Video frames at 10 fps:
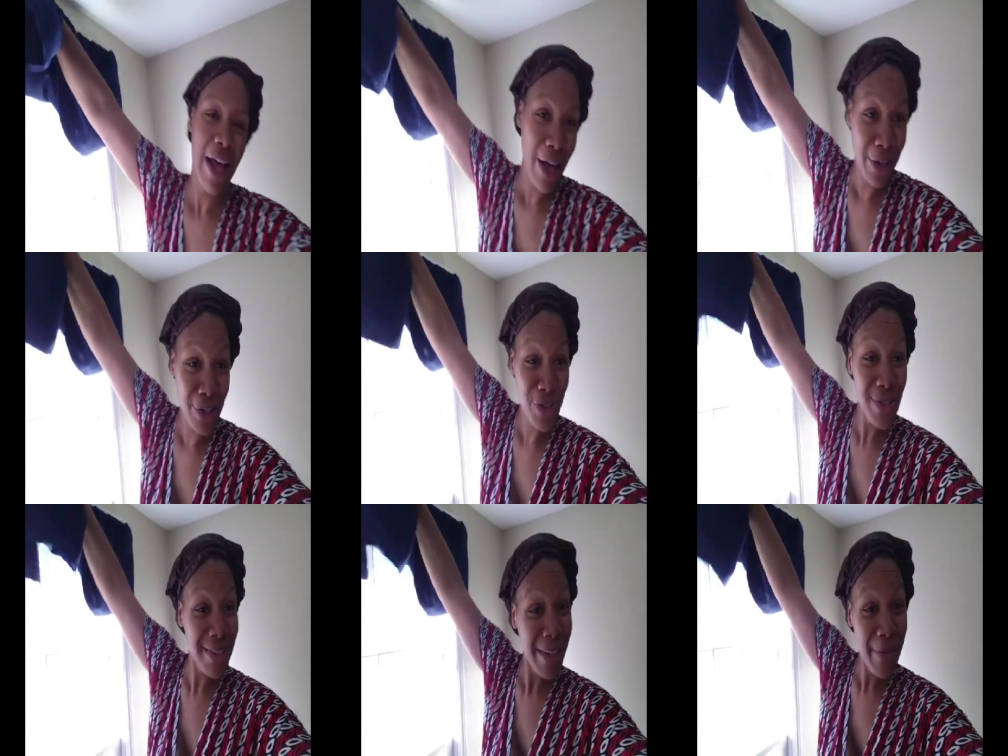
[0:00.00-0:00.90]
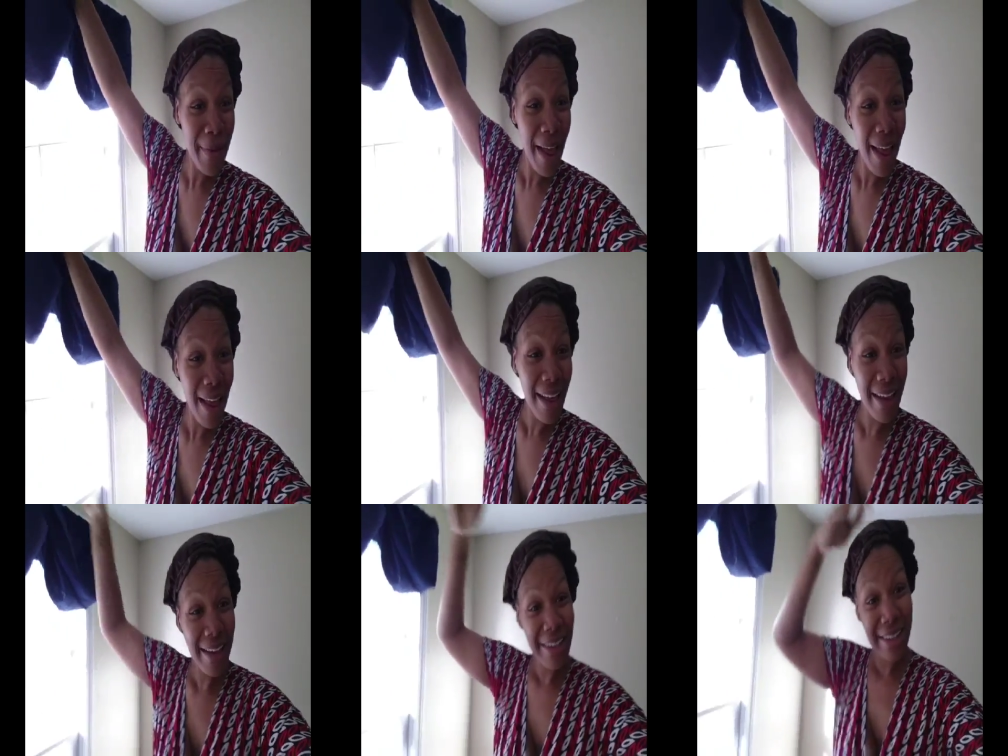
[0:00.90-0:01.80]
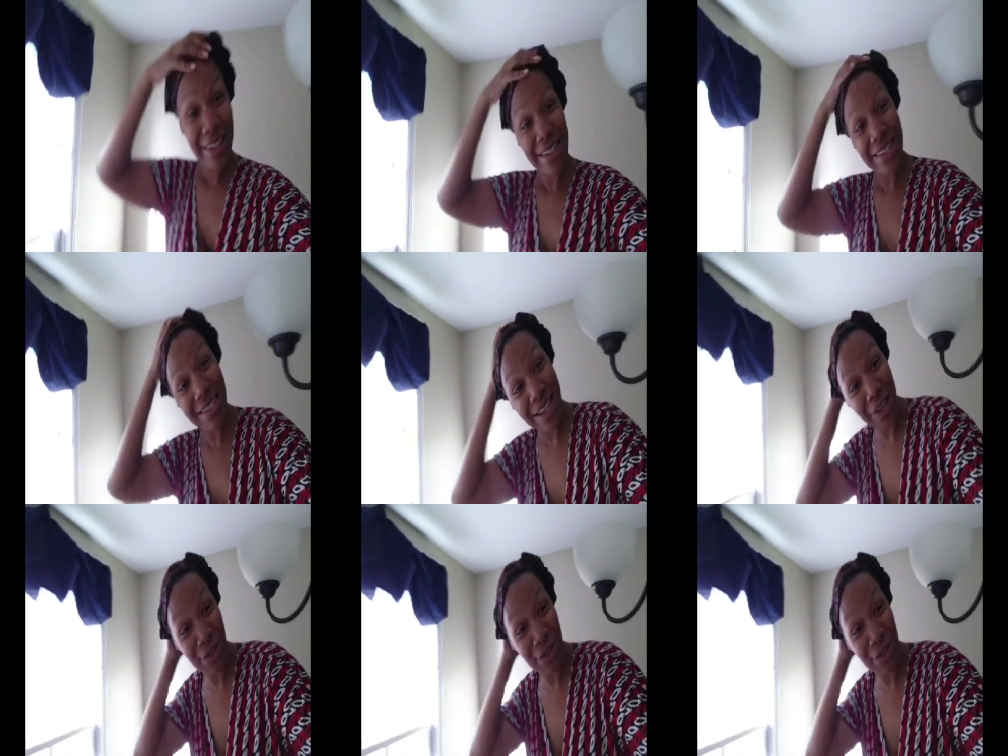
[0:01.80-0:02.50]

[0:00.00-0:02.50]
How did you sleep, guys?